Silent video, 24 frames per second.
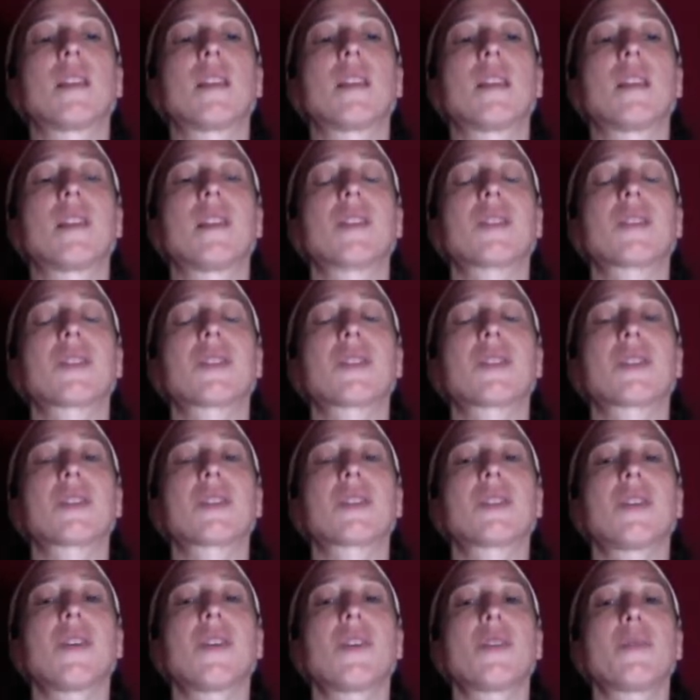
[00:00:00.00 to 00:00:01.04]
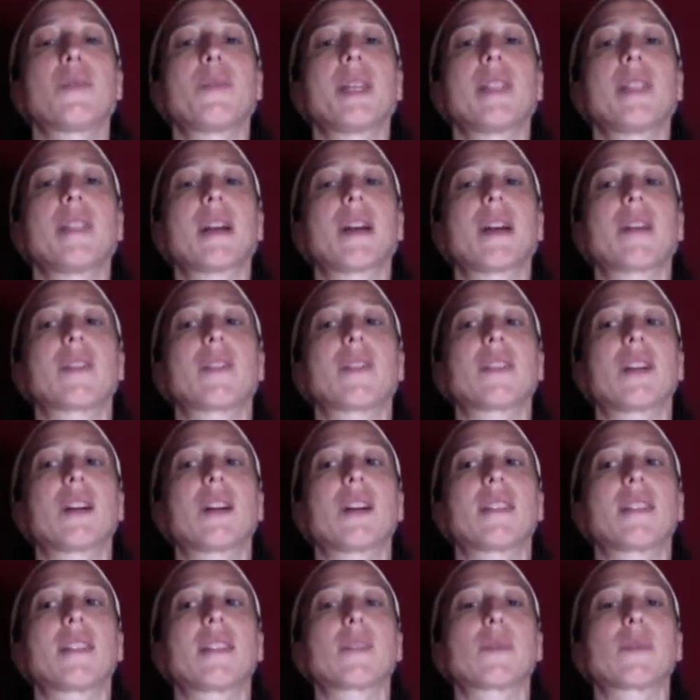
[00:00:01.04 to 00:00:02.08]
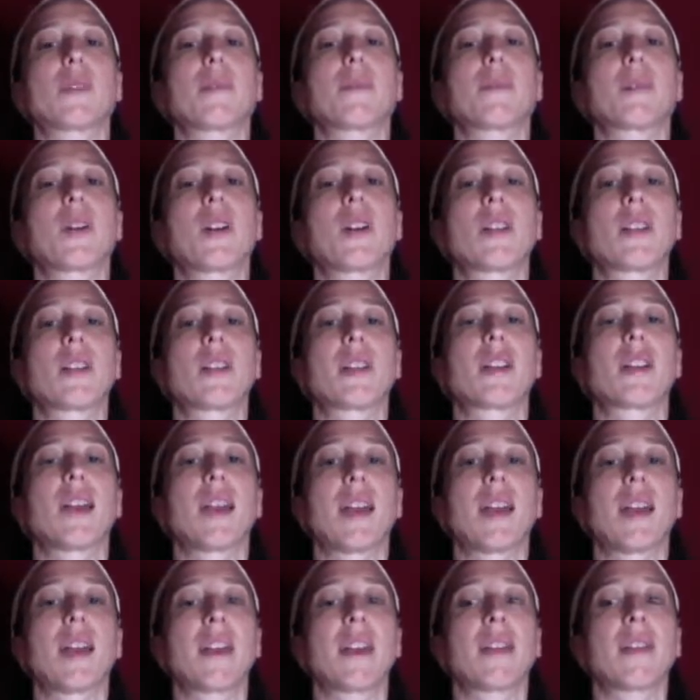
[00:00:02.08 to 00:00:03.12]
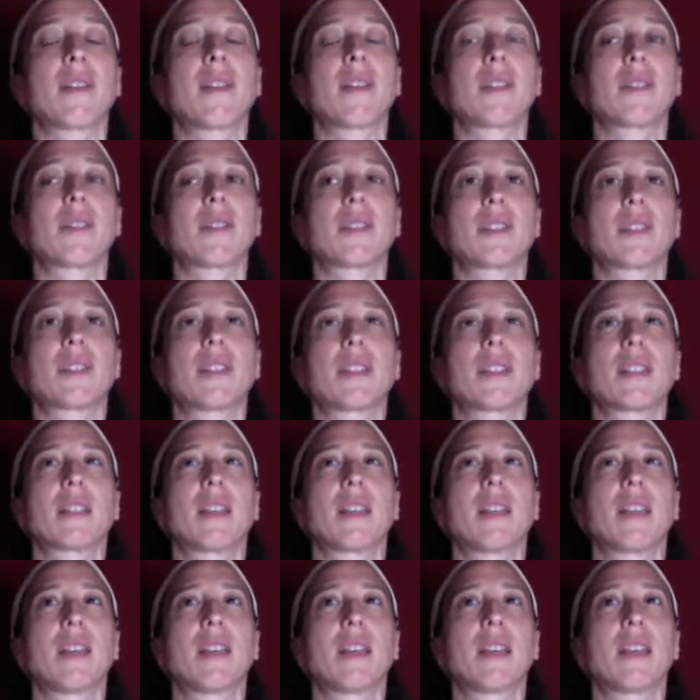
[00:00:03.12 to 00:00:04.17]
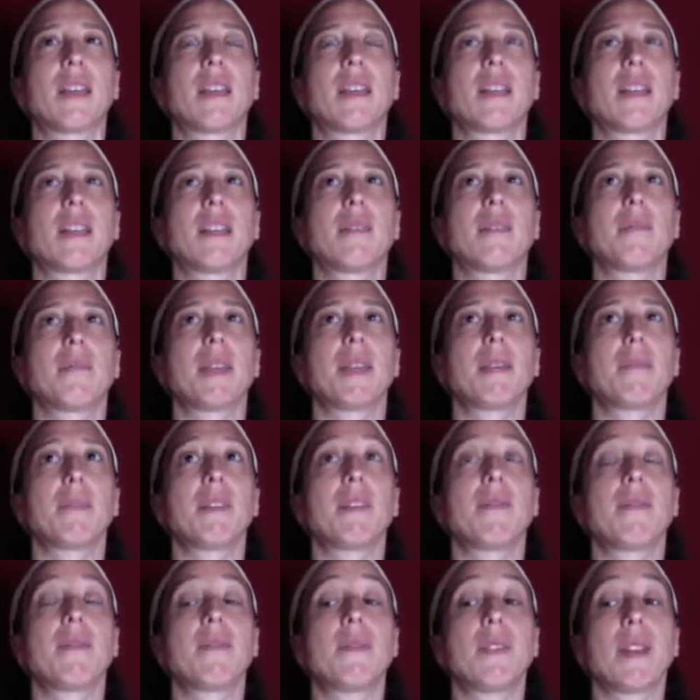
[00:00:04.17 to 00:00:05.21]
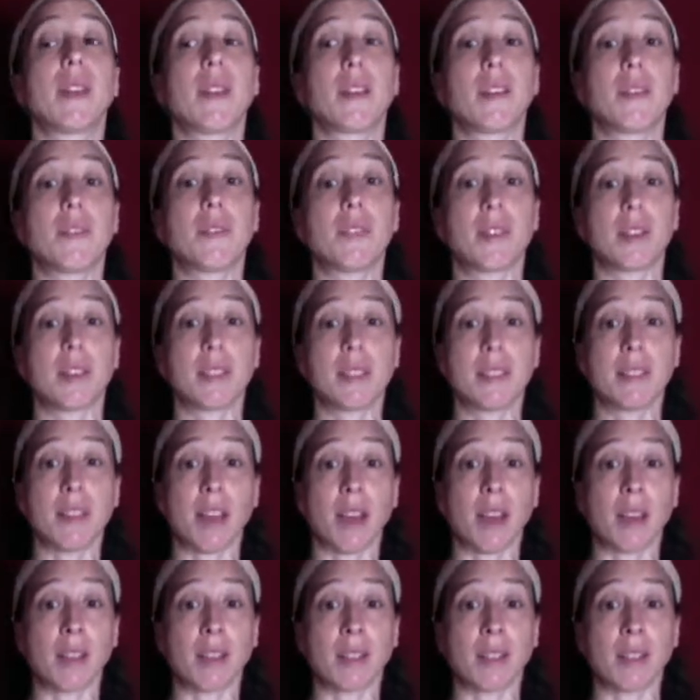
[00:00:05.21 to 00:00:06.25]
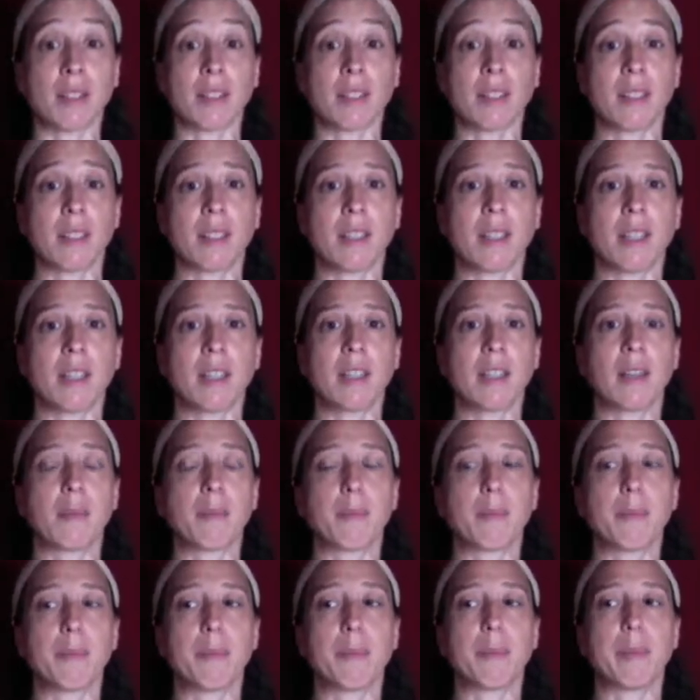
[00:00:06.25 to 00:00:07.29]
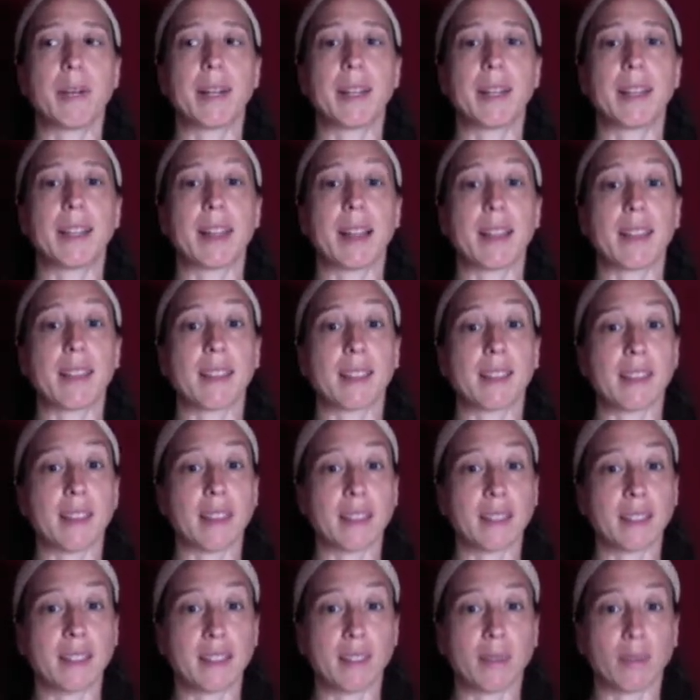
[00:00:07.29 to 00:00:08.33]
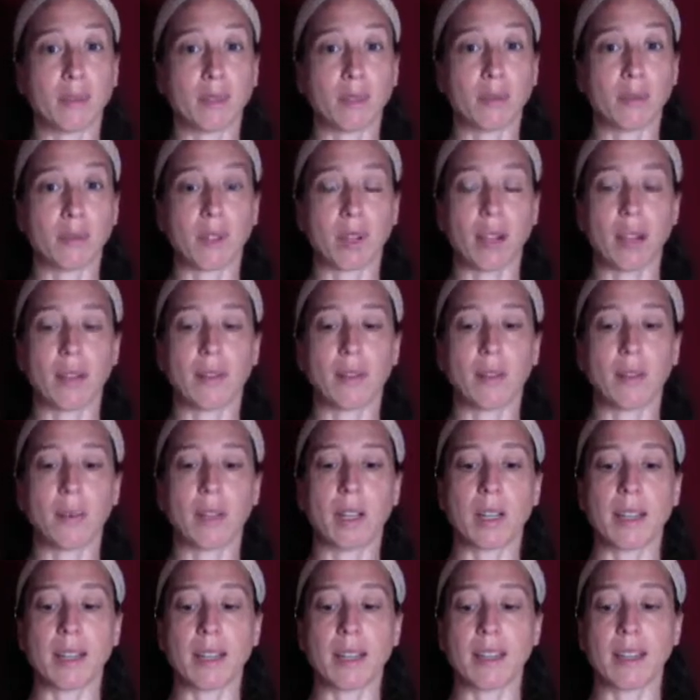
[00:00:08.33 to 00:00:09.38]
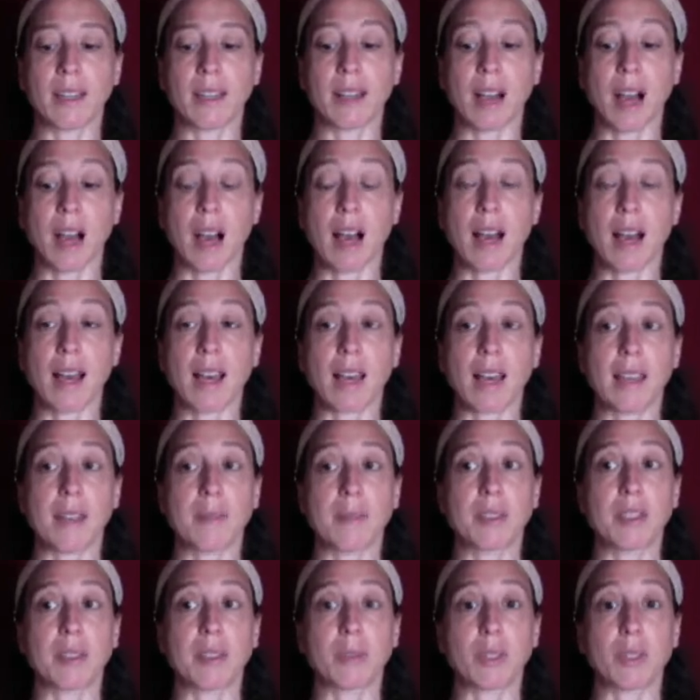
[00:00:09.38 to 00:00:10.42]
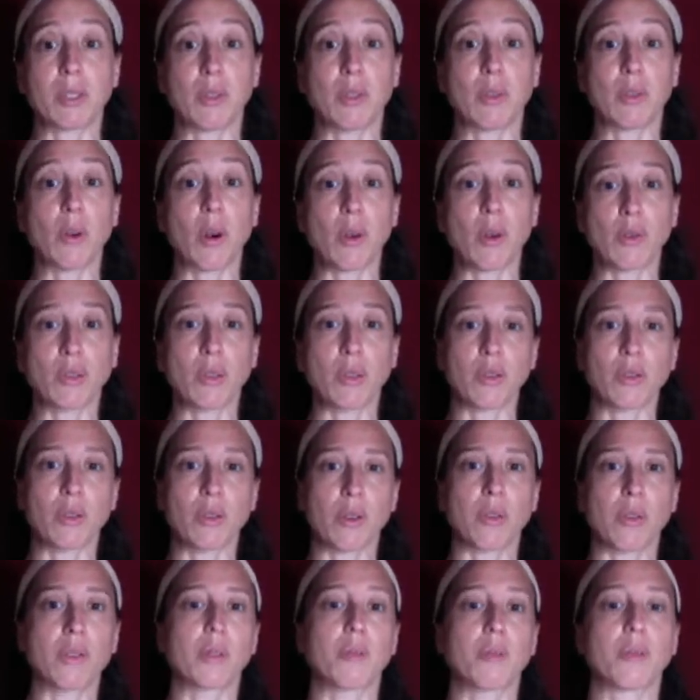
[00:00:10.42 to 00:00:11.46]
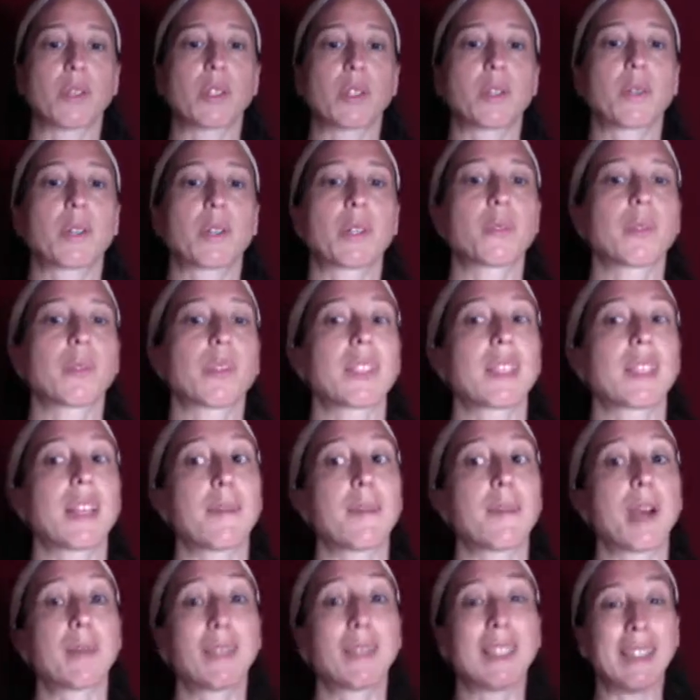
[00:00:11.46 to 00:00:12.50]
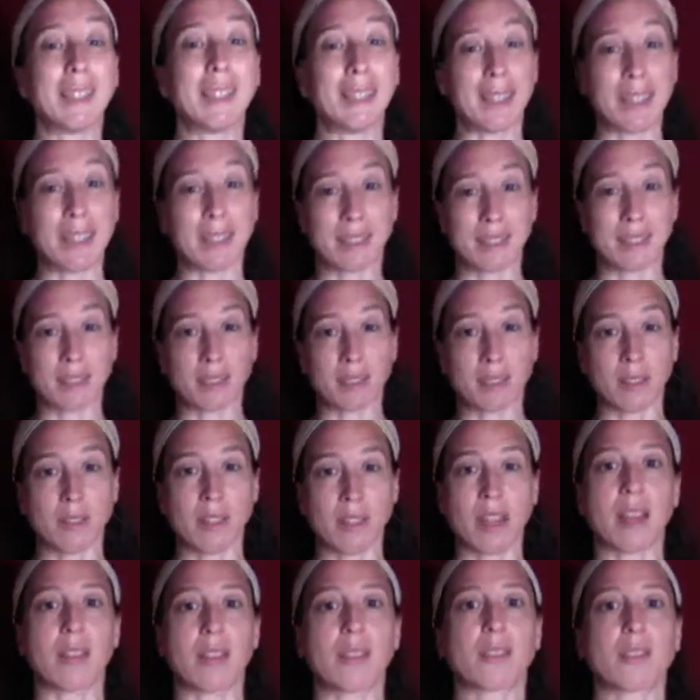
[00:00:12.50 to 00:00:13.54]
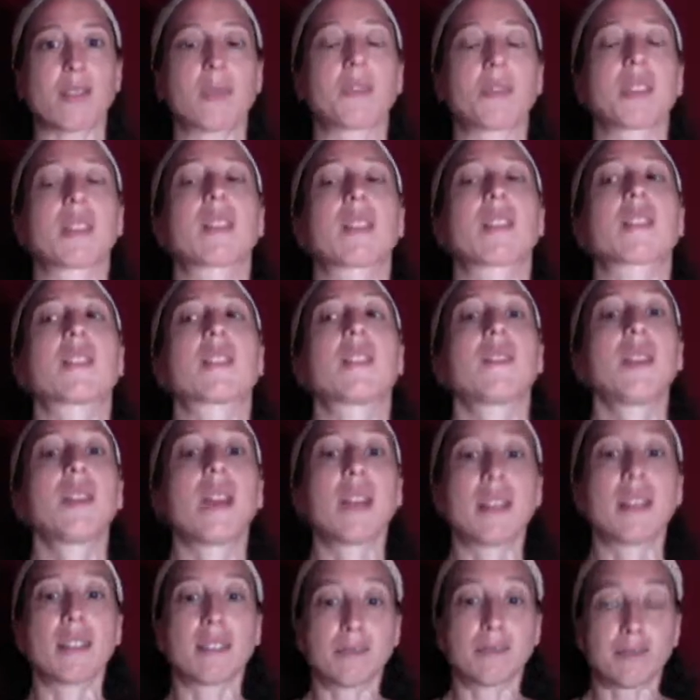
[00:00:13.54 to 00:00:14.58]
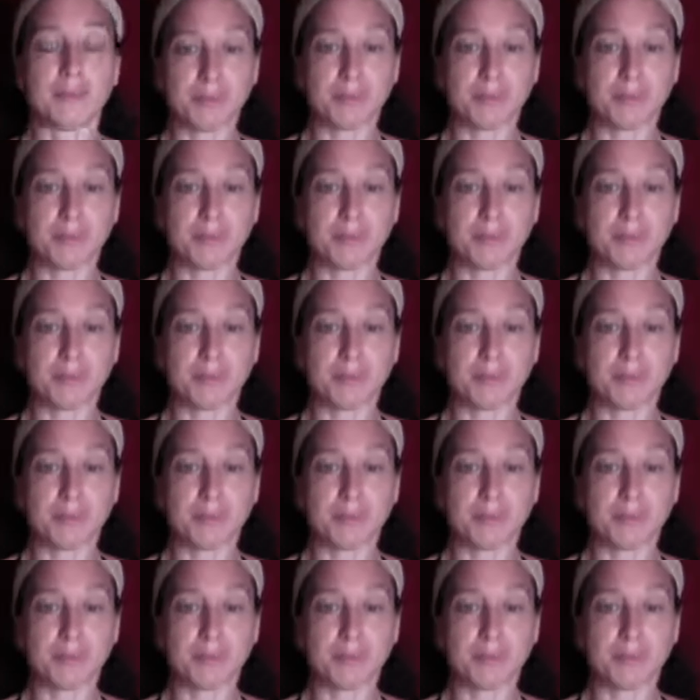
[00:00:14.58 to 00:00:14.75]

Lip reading: It also slowed me down a lot. That's why I'm calling it a hangover. Like, it made me very, very tired. But I think that's different for everyone. I think I am someone who goes and works, and I probably need to slow down. So it was like, slow down,